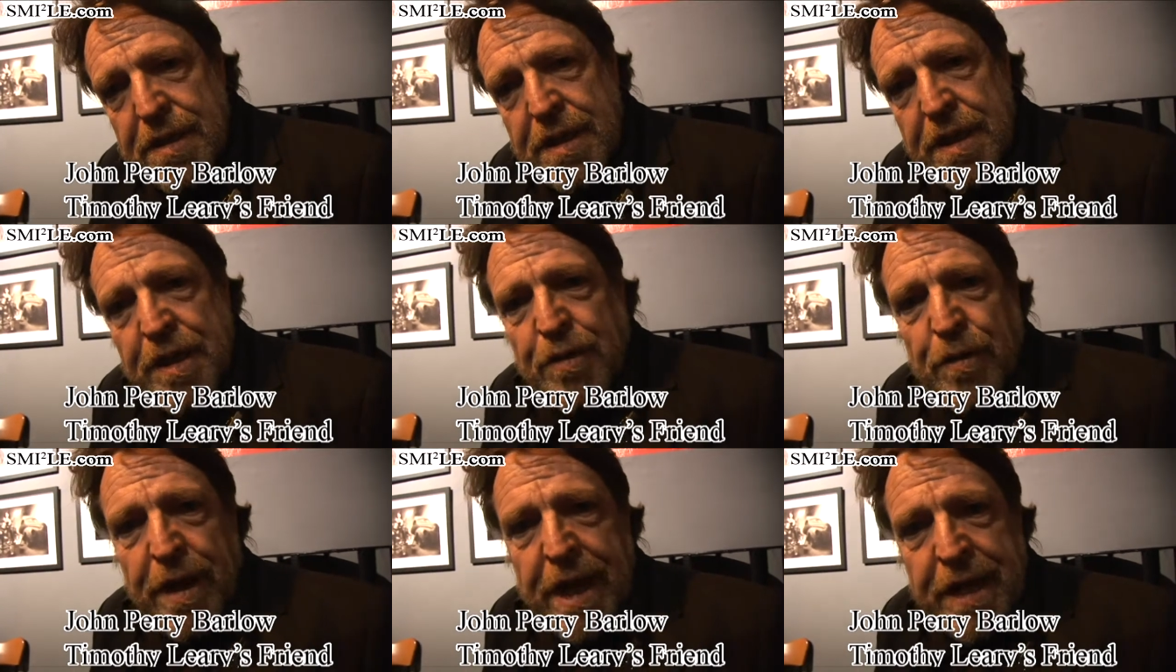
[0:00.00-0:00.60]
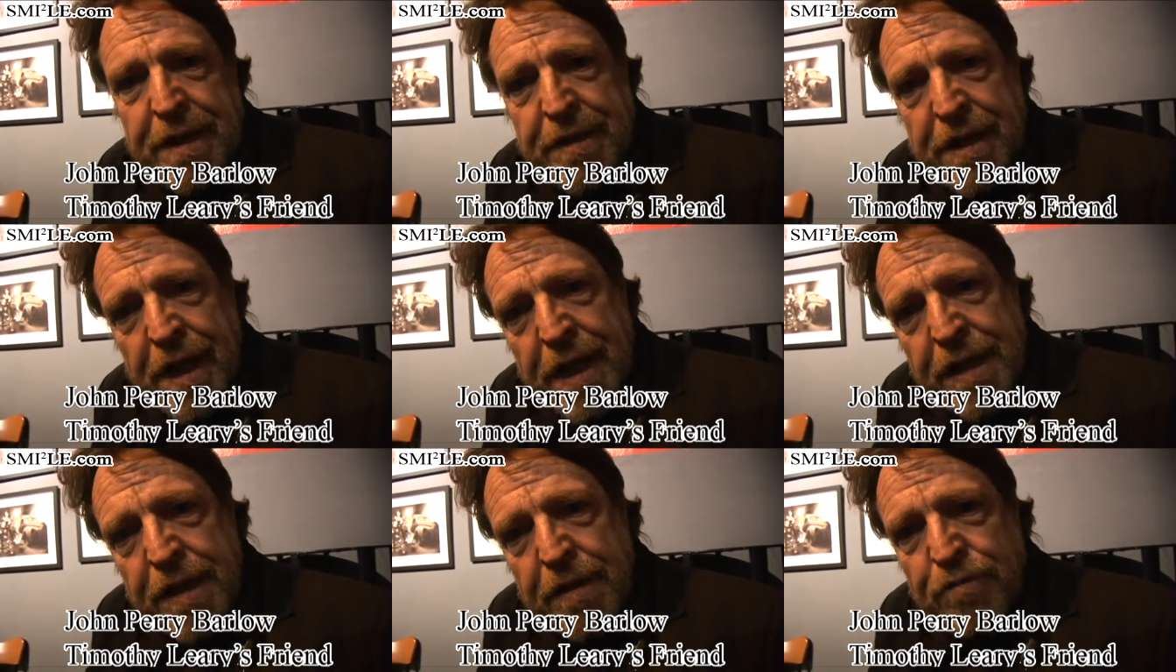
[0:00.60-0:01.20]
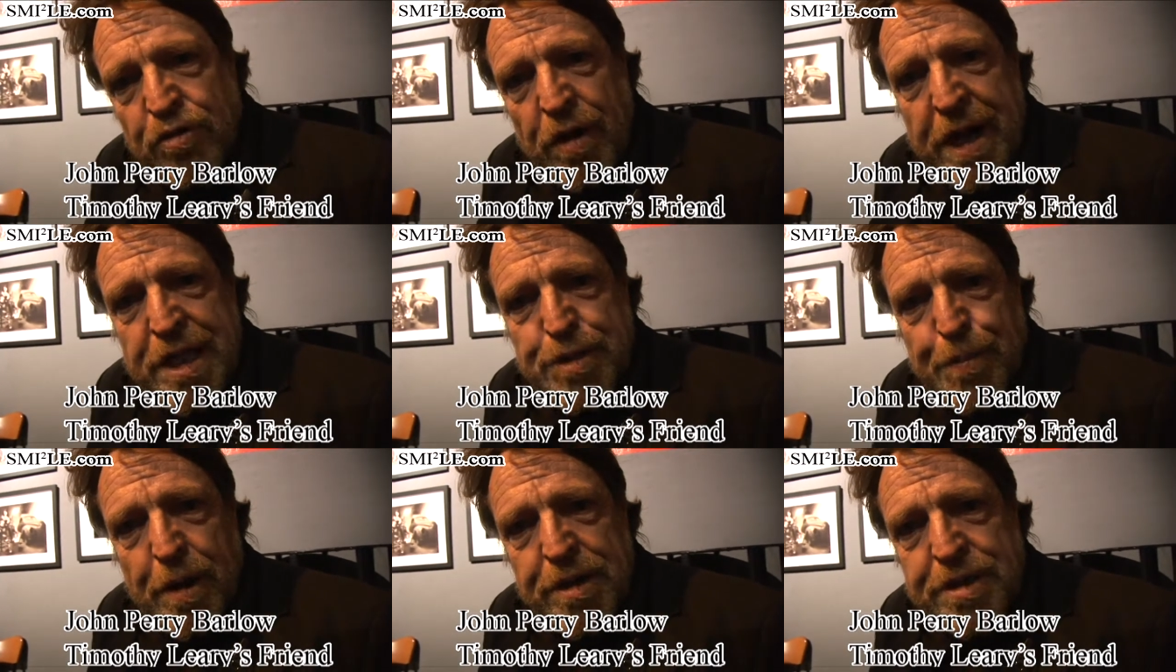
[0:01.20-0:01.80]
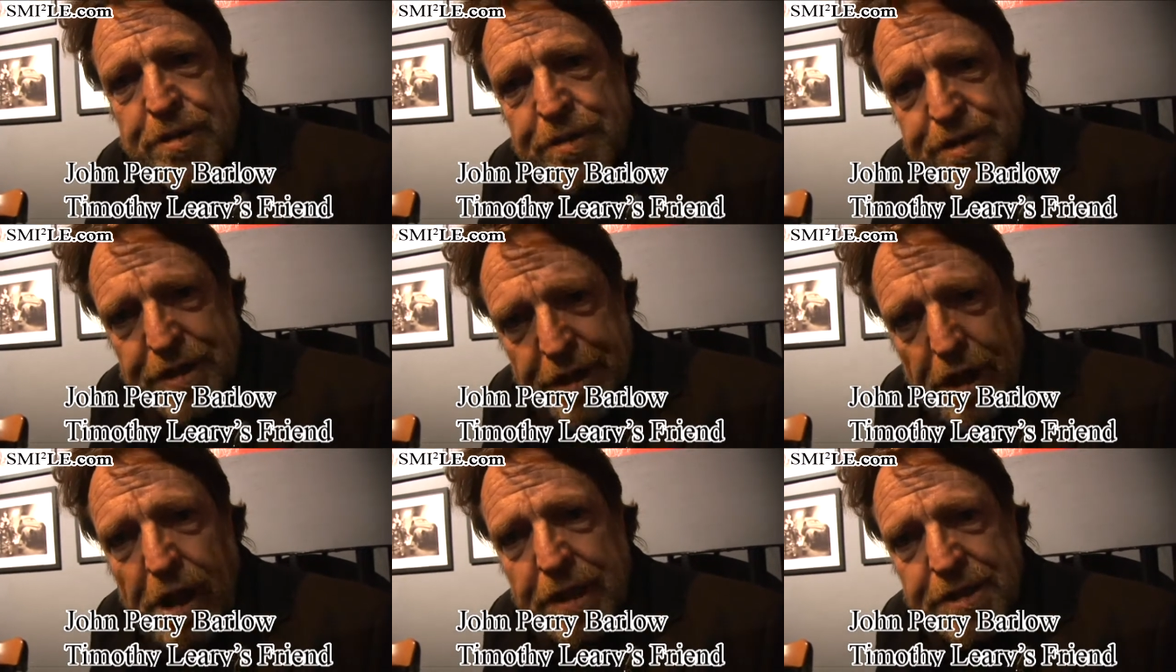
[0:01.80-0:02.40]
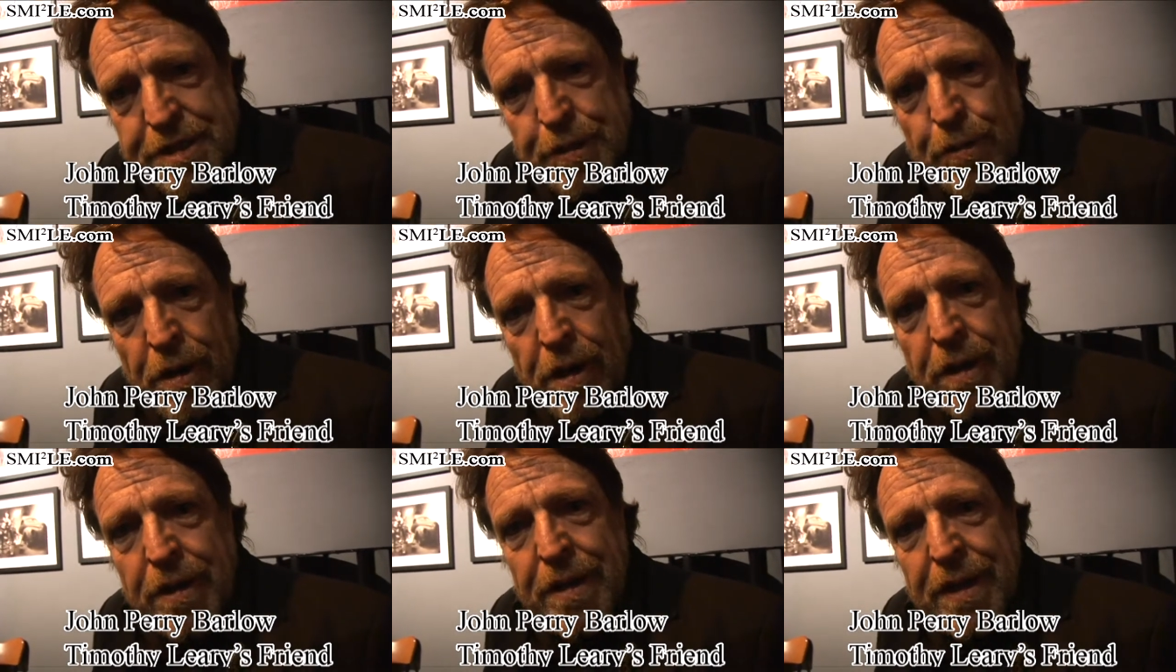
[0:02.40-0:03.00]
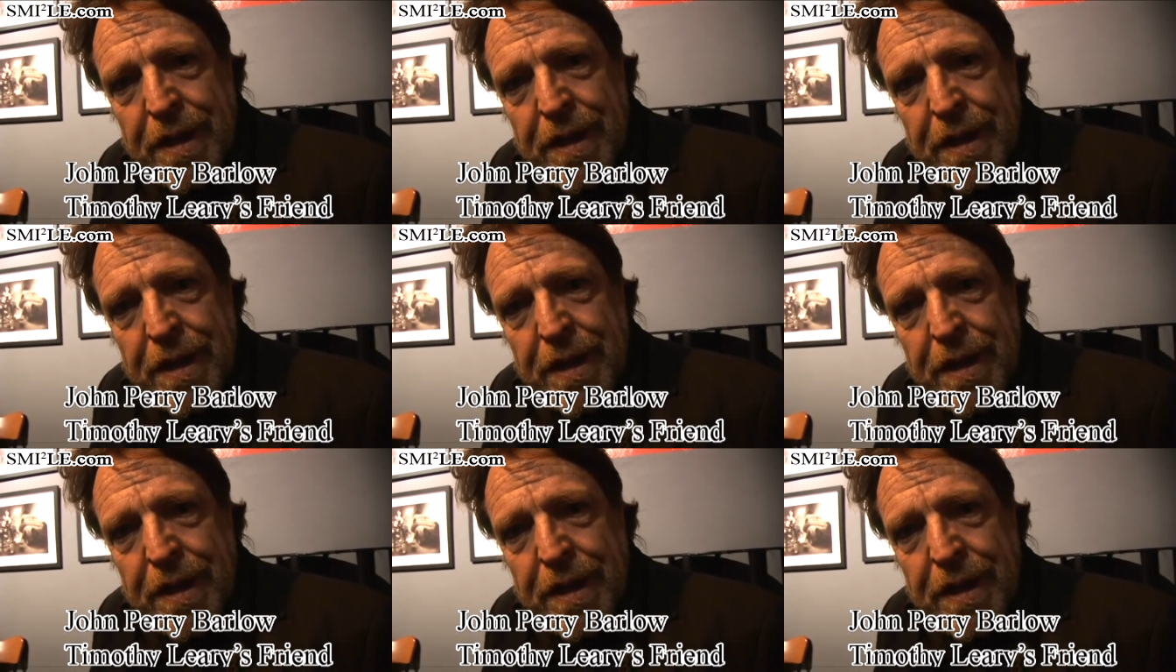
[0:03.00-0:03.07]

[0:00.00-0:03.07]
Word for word: He created the idea of transpersonal psychology, where